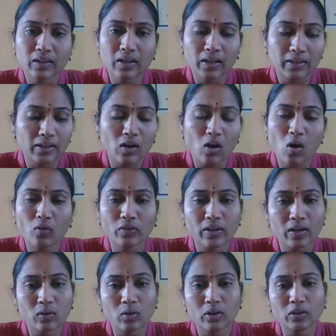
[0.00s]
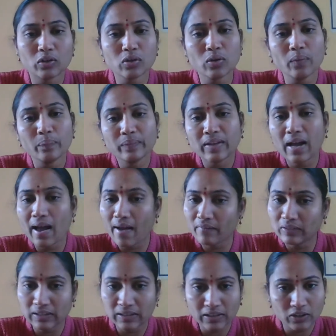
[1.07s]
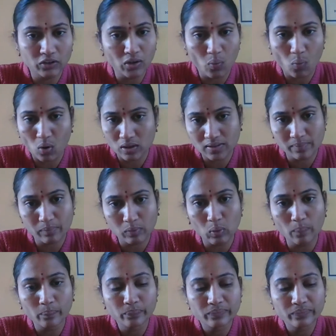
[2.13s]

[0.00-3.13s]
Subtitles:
anyhow we are going to have link in your WhatsApp group.